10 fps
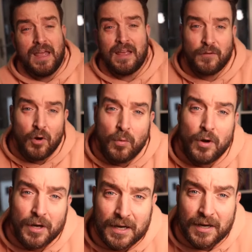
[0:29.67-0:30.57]
if you're
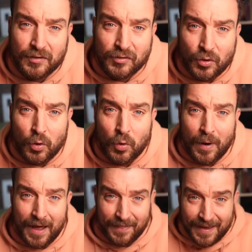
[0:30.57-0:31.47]
working at a school
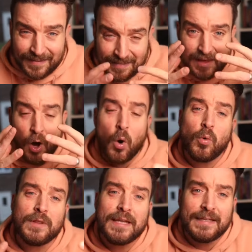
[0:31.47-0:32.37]
where that is the
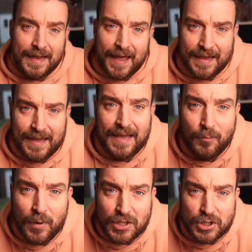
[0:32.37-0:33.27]
only day
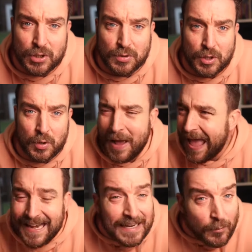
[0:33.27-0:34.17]
in which you do
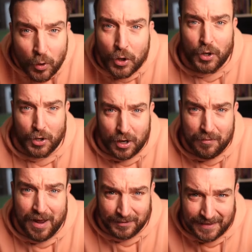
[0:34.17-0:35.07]
any work
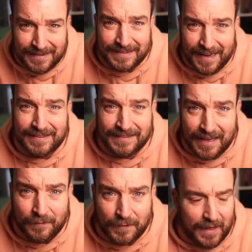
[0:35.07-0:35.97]
around internet
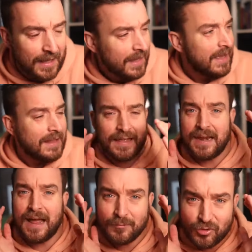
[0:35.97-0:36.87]
safety,
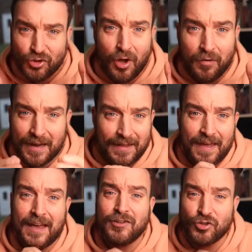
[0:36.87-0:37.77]
then I'm sorry,
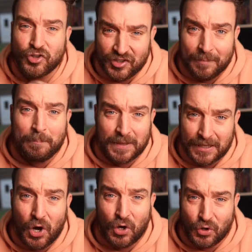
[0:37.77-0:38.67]
that is just simply
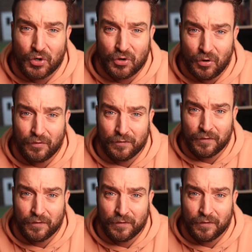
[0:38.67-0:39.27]
not good enough.